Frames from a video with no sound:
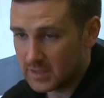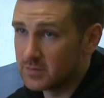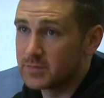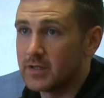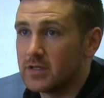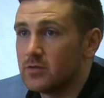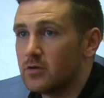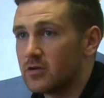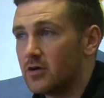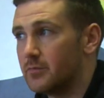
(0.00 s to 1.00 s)
He was playing in the
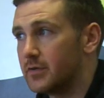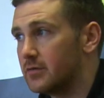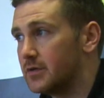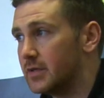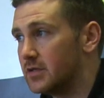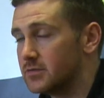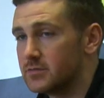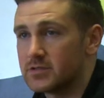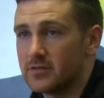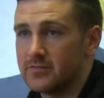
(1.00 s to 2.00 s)
World Cup there with Belgium
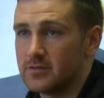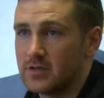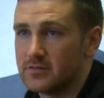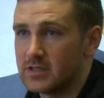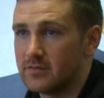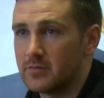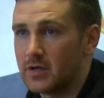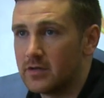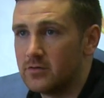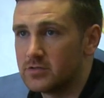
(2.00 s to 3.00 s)
and stuff, and obviously
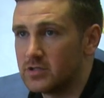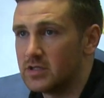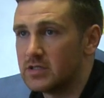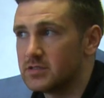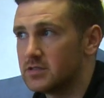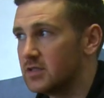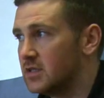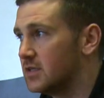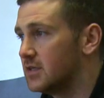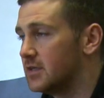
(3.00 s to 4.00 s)
everybody knows who he is. And
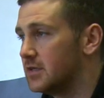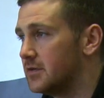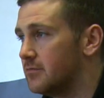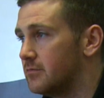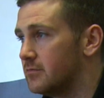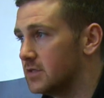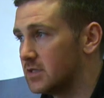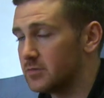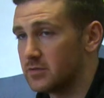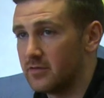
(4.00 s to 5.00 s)
um, he's
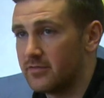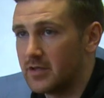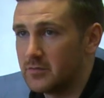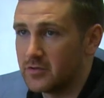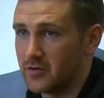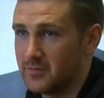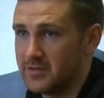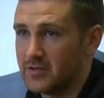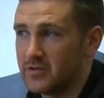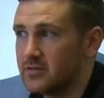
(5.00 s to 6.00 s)
absolutely fine with Dortmund
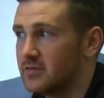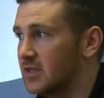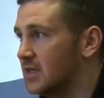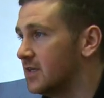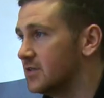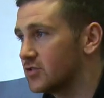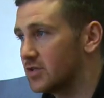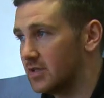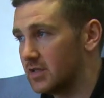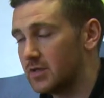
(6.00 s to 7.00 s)
now, and just
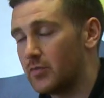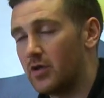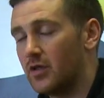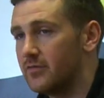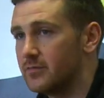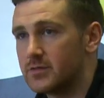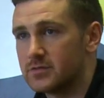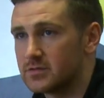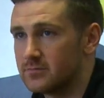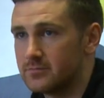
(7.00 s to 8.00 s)
couldn't get the ball off him. He
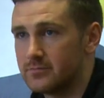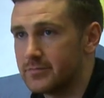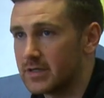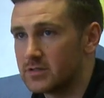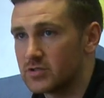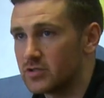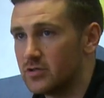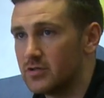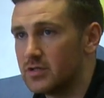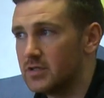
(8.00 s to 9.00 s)
was big and
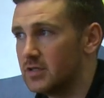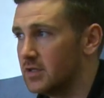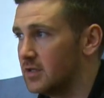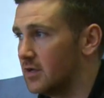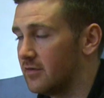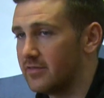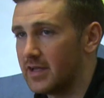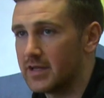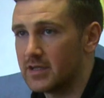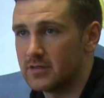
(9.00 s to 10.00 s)
strong and
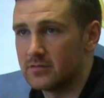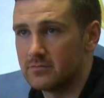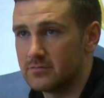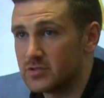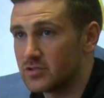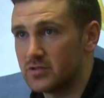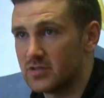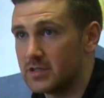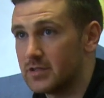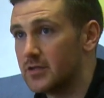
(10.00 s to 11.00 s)
athletic, and just couldn't
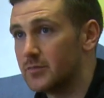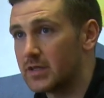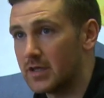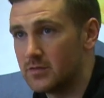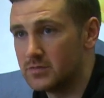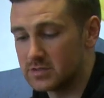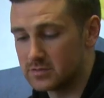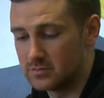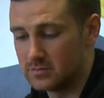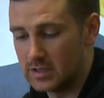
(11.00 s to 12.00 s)
get near him at times.
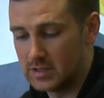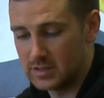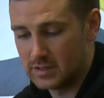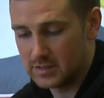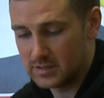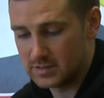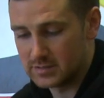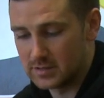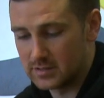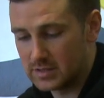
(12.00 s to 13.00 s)
So he's
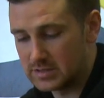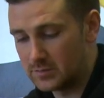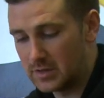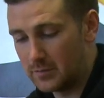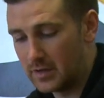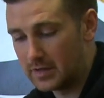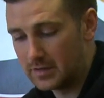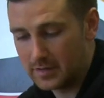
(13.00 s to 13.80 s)
the he's the main man.